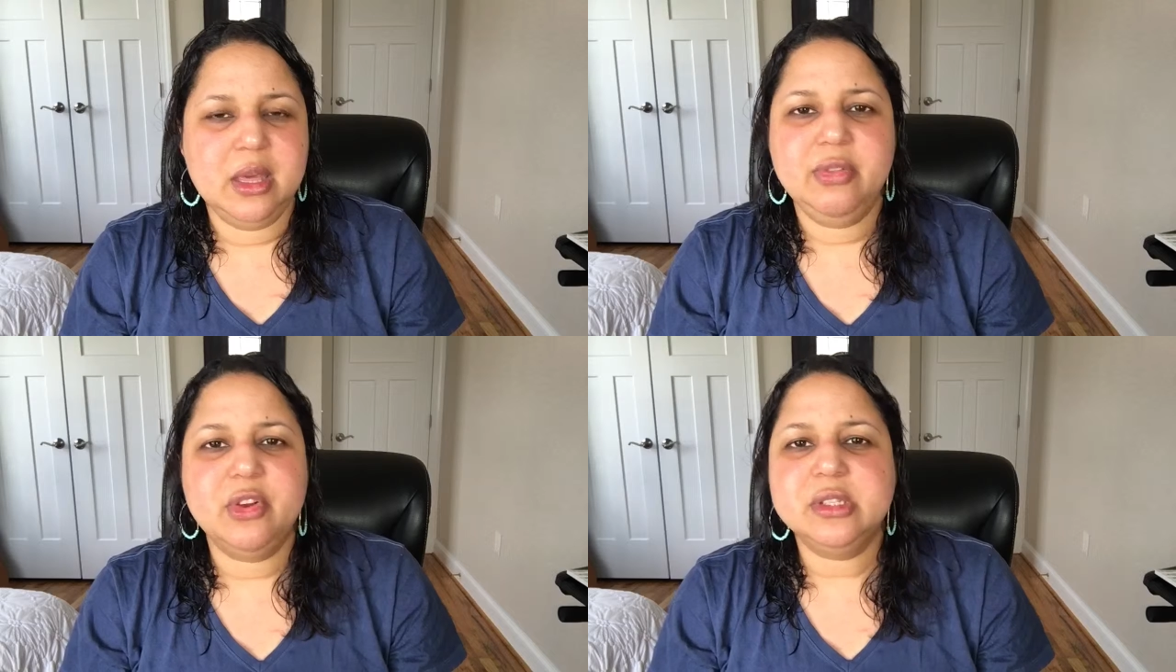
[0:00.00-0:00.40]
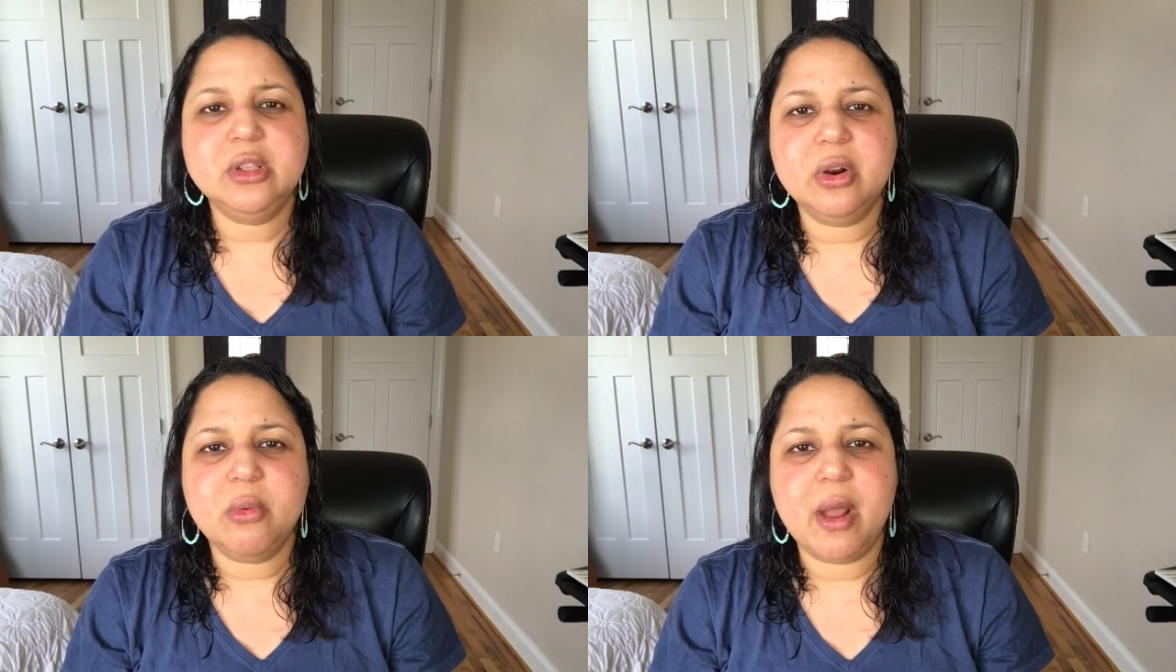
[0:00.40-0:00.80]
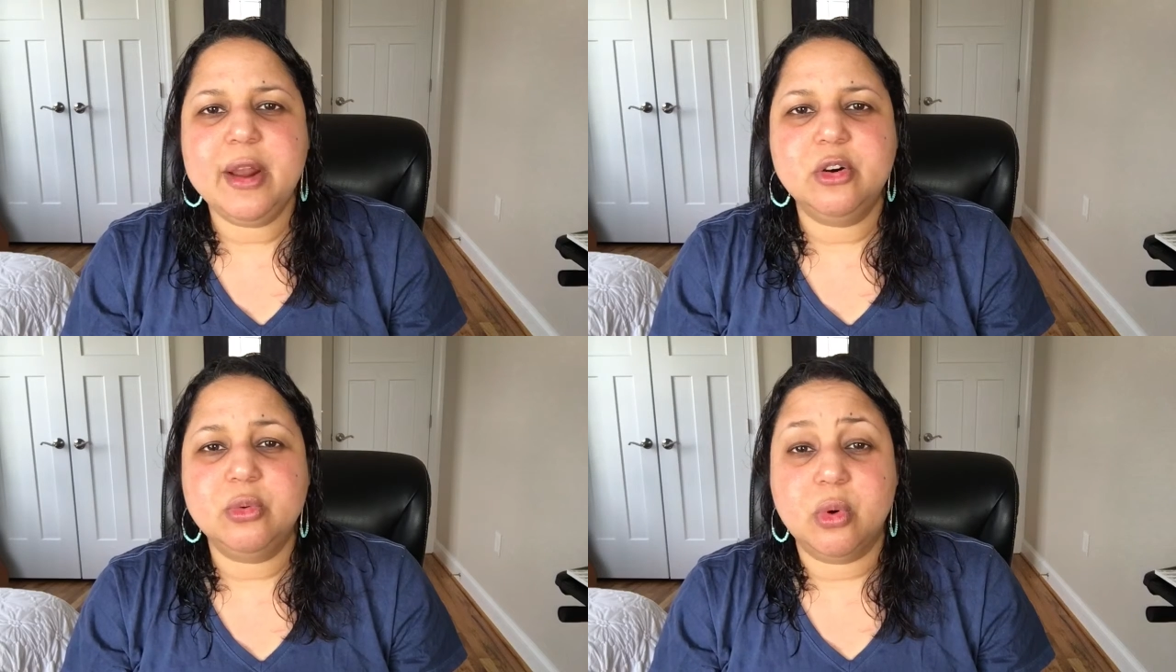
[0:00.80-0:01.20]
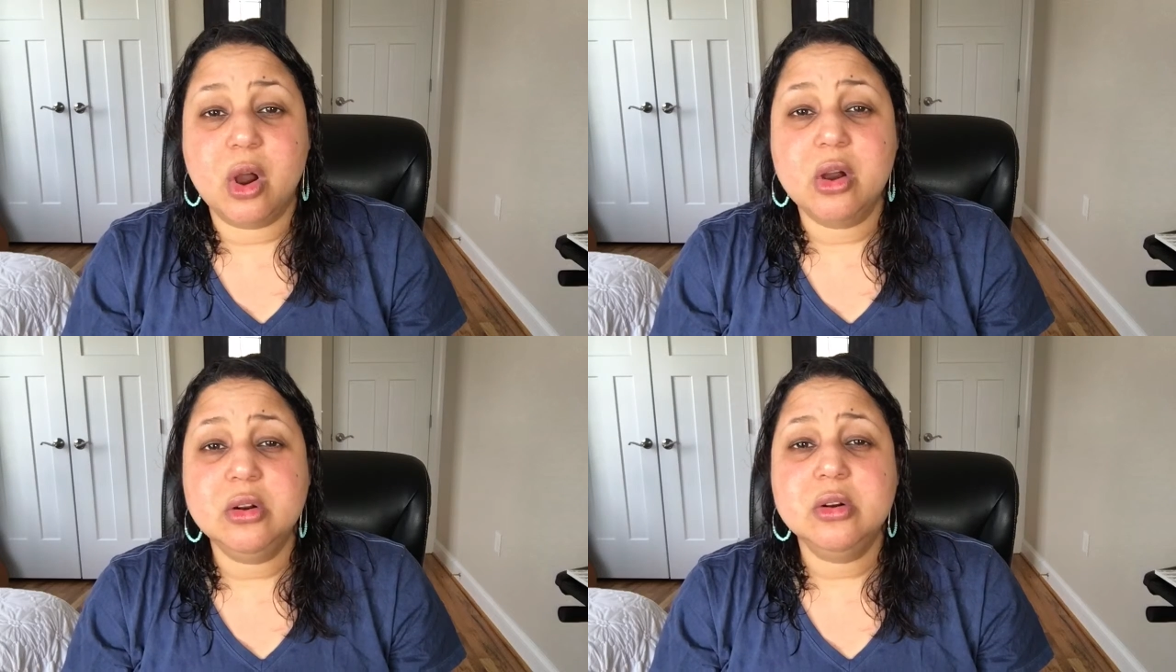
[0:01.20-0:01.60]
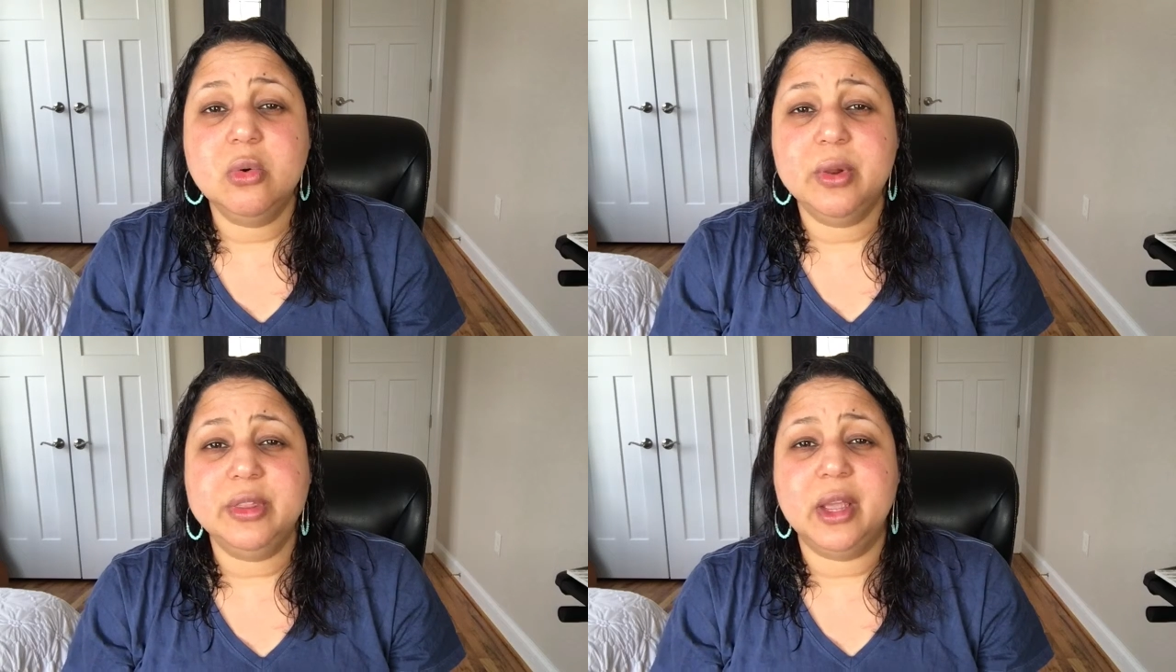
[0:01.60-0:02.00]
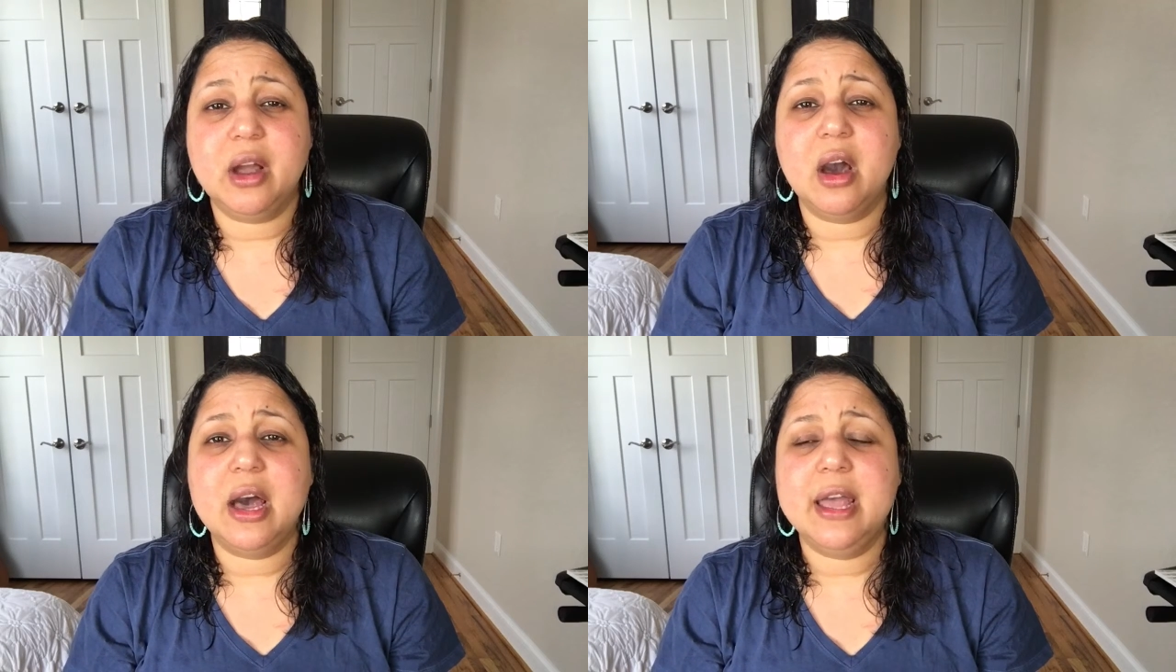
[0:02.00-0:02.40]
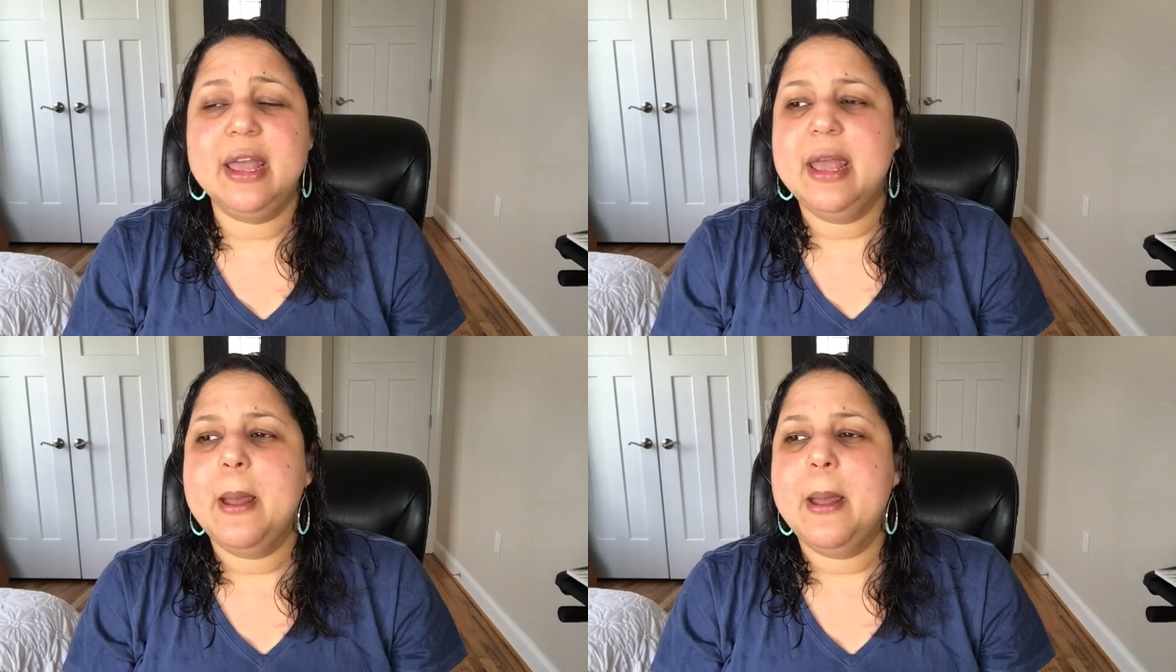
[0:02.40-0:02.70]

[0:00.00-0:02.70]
if there's not a right or wrong with the gut,